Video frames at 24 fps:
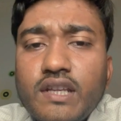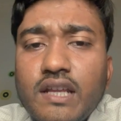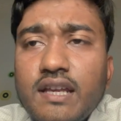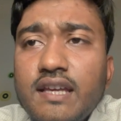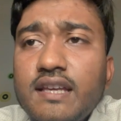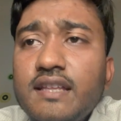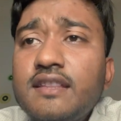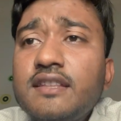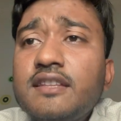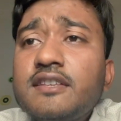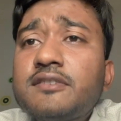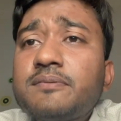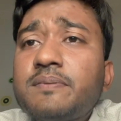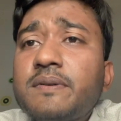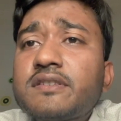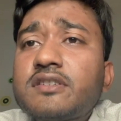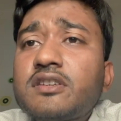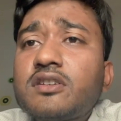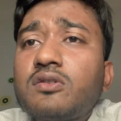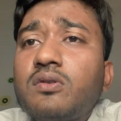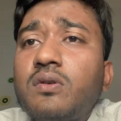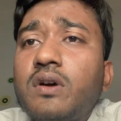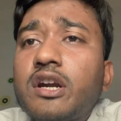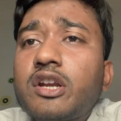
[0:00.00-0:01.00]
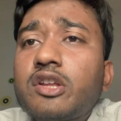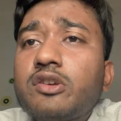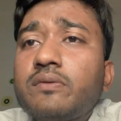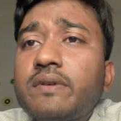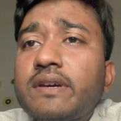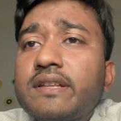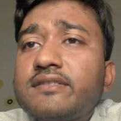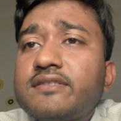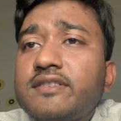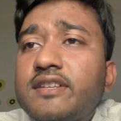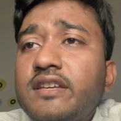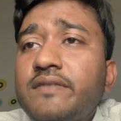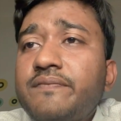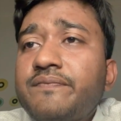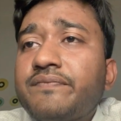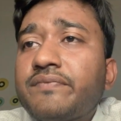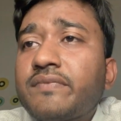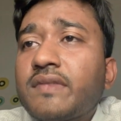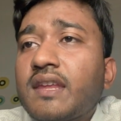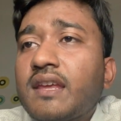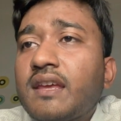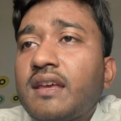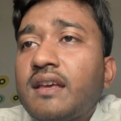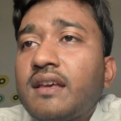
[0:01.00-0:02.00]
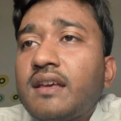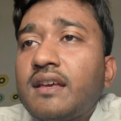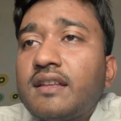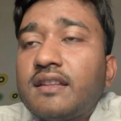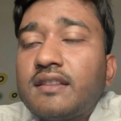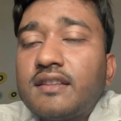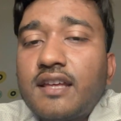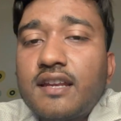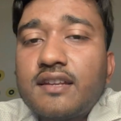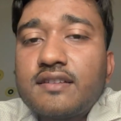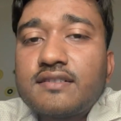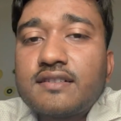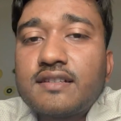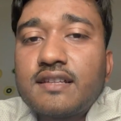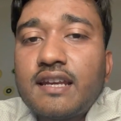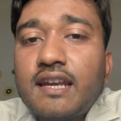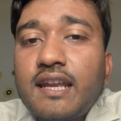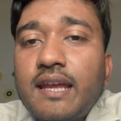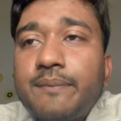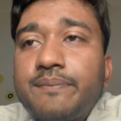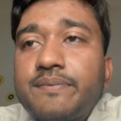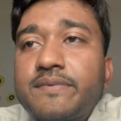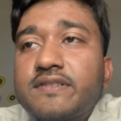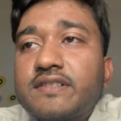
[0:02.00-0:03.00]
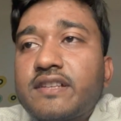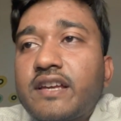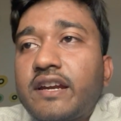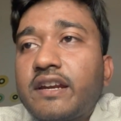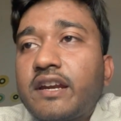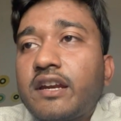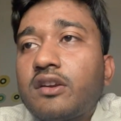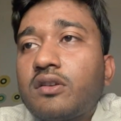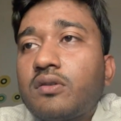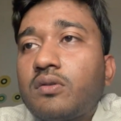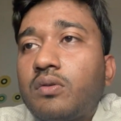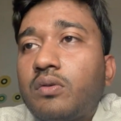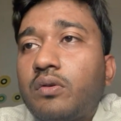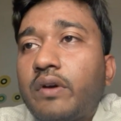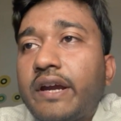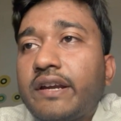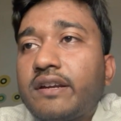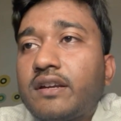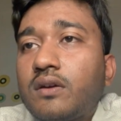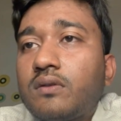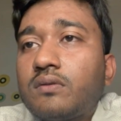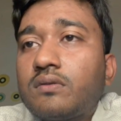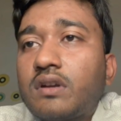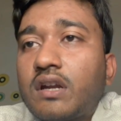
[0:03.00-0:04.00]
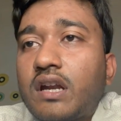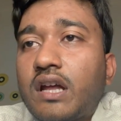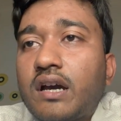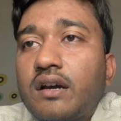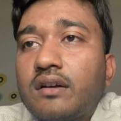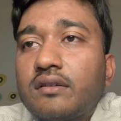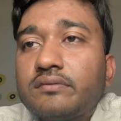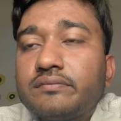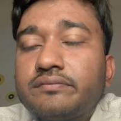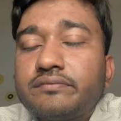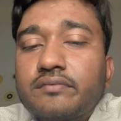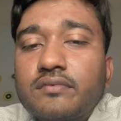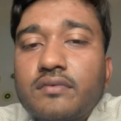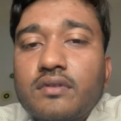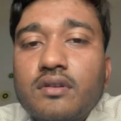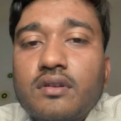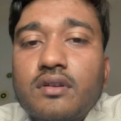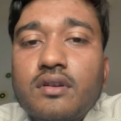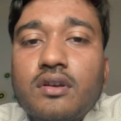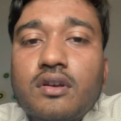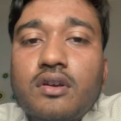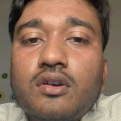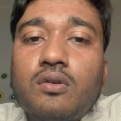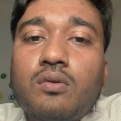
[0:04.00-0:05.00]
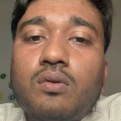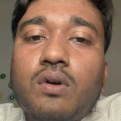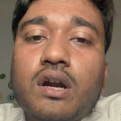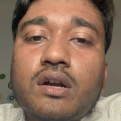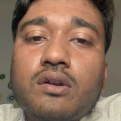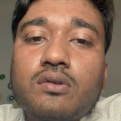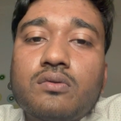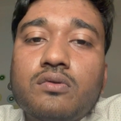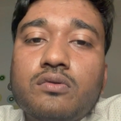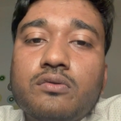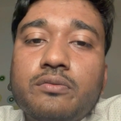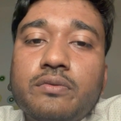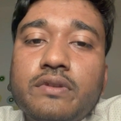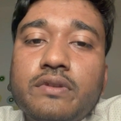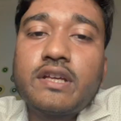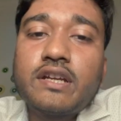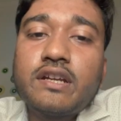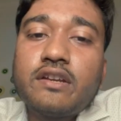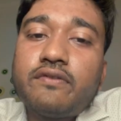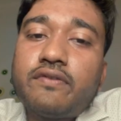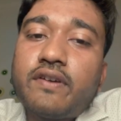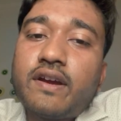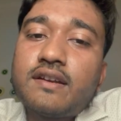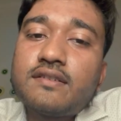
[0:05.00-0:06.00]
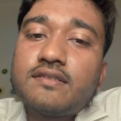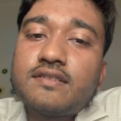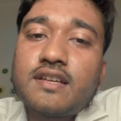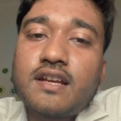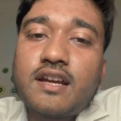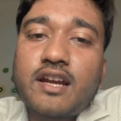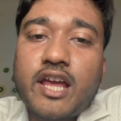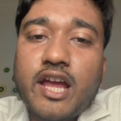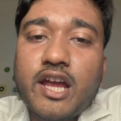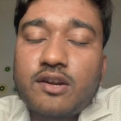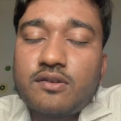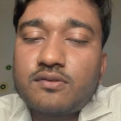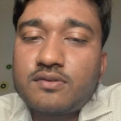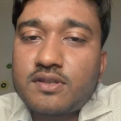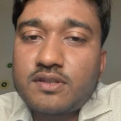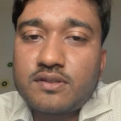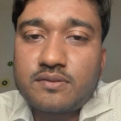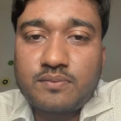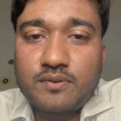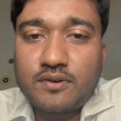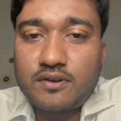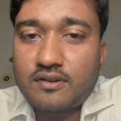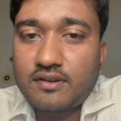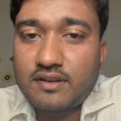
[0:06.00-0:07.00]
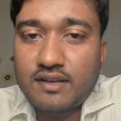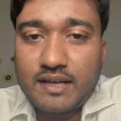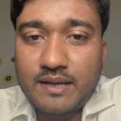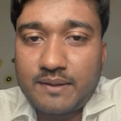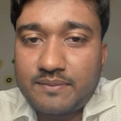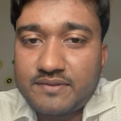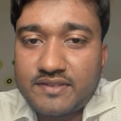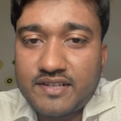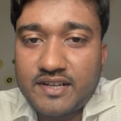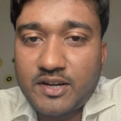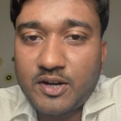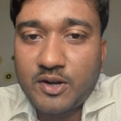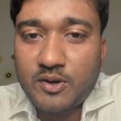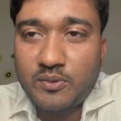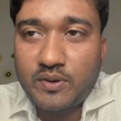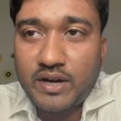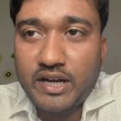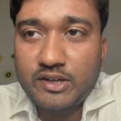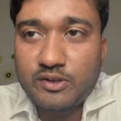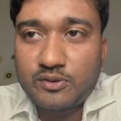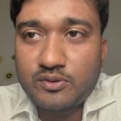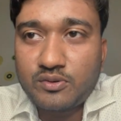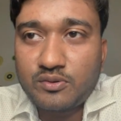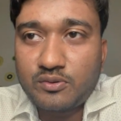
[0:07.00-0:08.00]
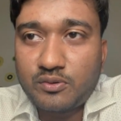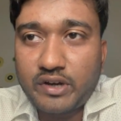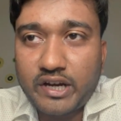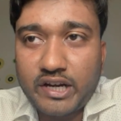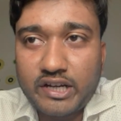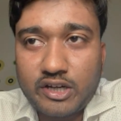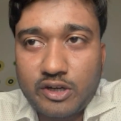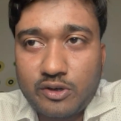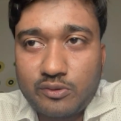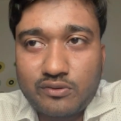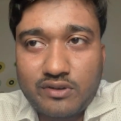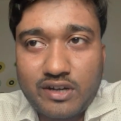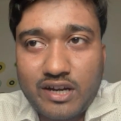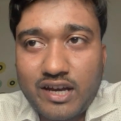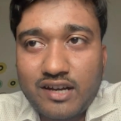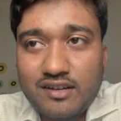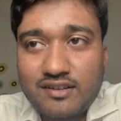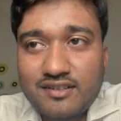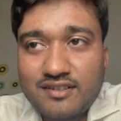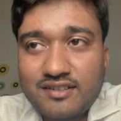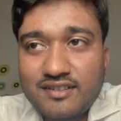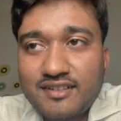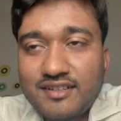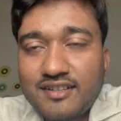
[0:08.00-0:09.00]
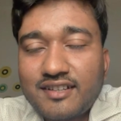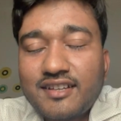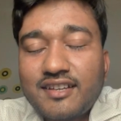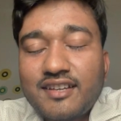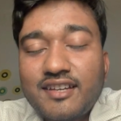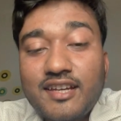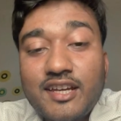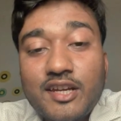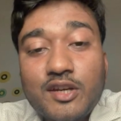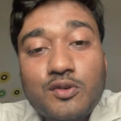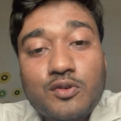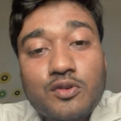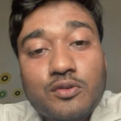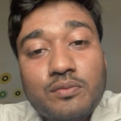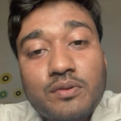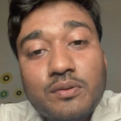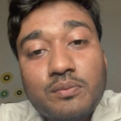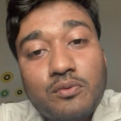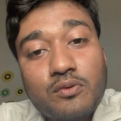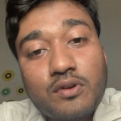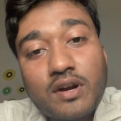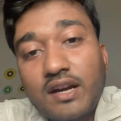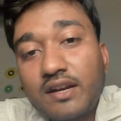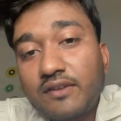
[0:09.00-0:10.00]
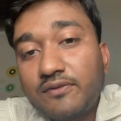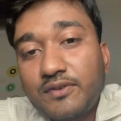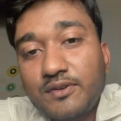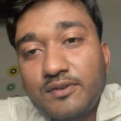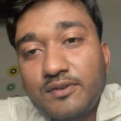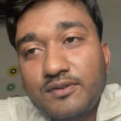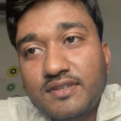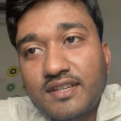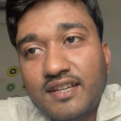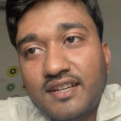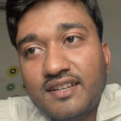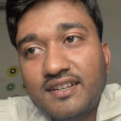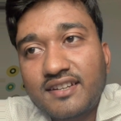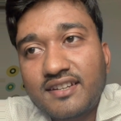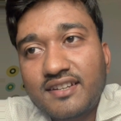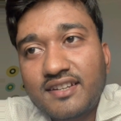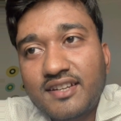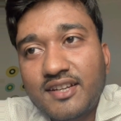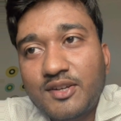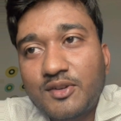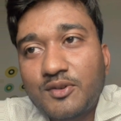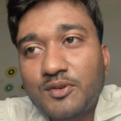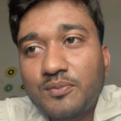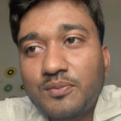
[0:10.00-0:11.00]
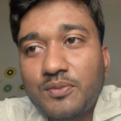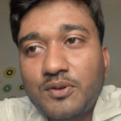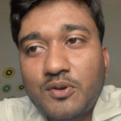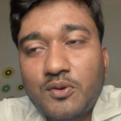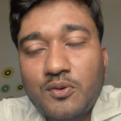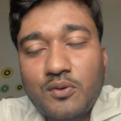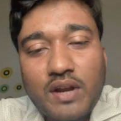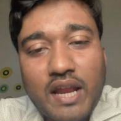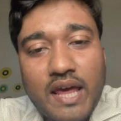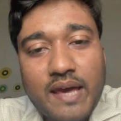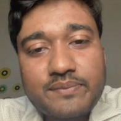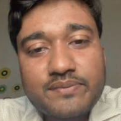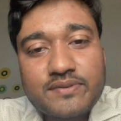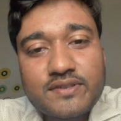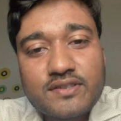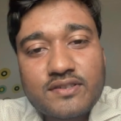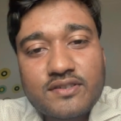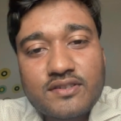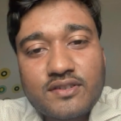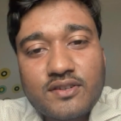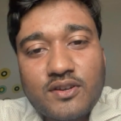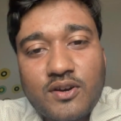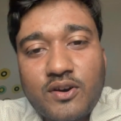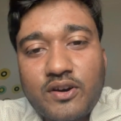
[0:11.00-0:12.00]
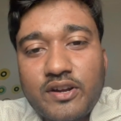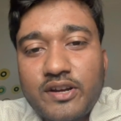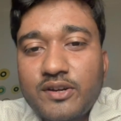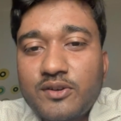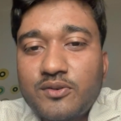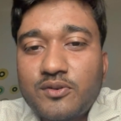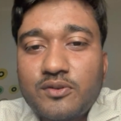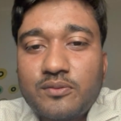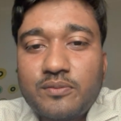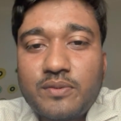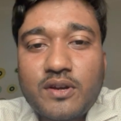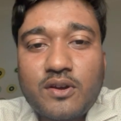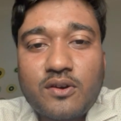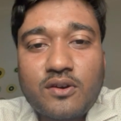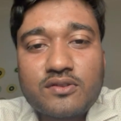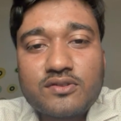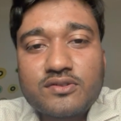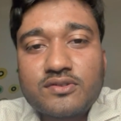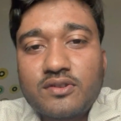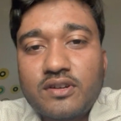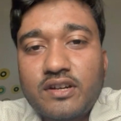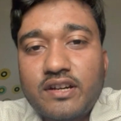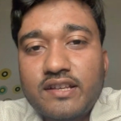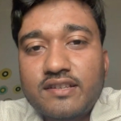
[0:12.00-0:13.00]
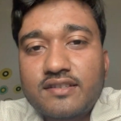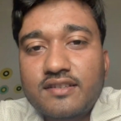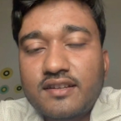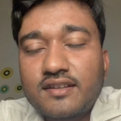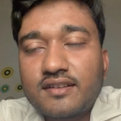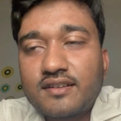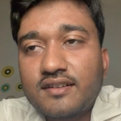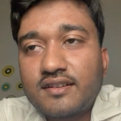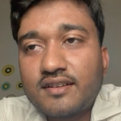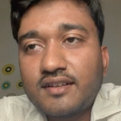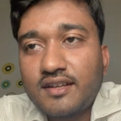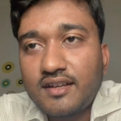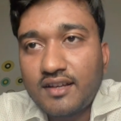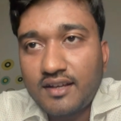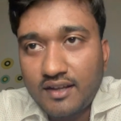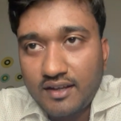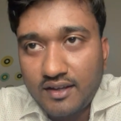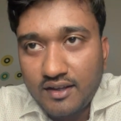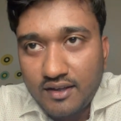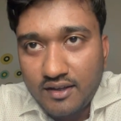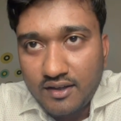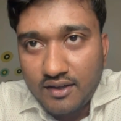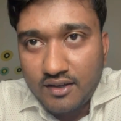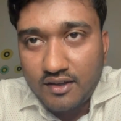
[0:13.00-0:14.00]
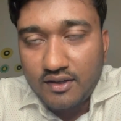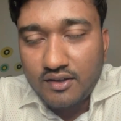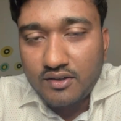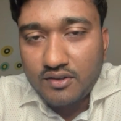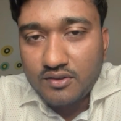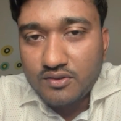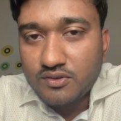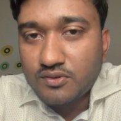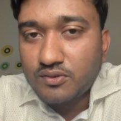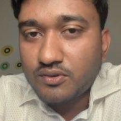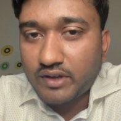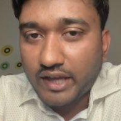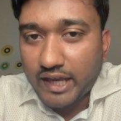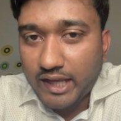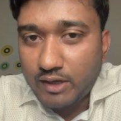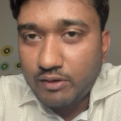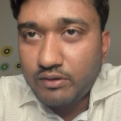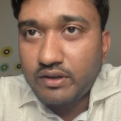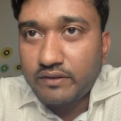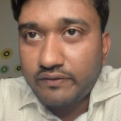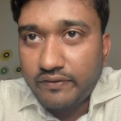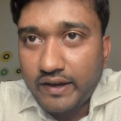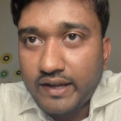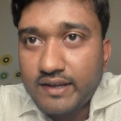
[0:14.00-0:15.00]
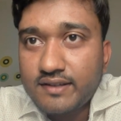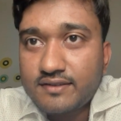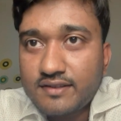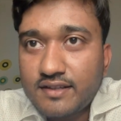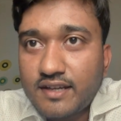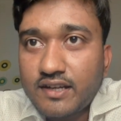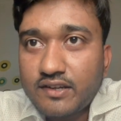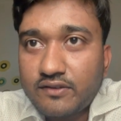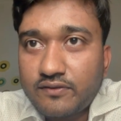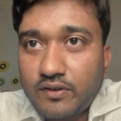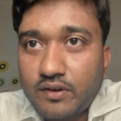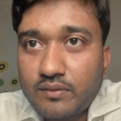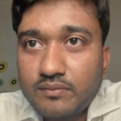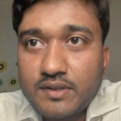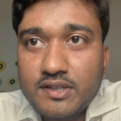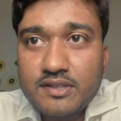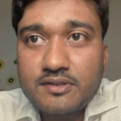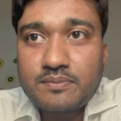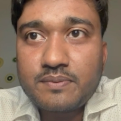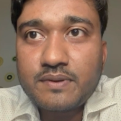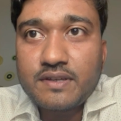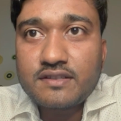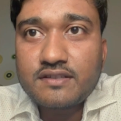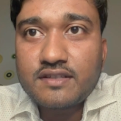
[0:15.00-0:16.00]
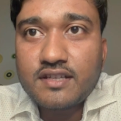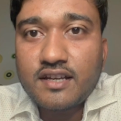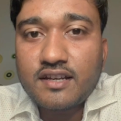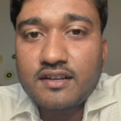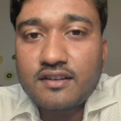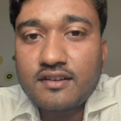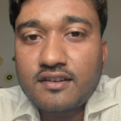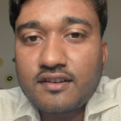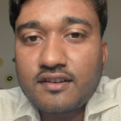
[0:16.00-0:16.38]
in this patient what you can see, there is left sided whiteout lung. What could be differential diagnosis for left sided whiteout lung? It could be pleural effusion, it could be collapse, or it could be consolidation. So can you differentiate from this picture?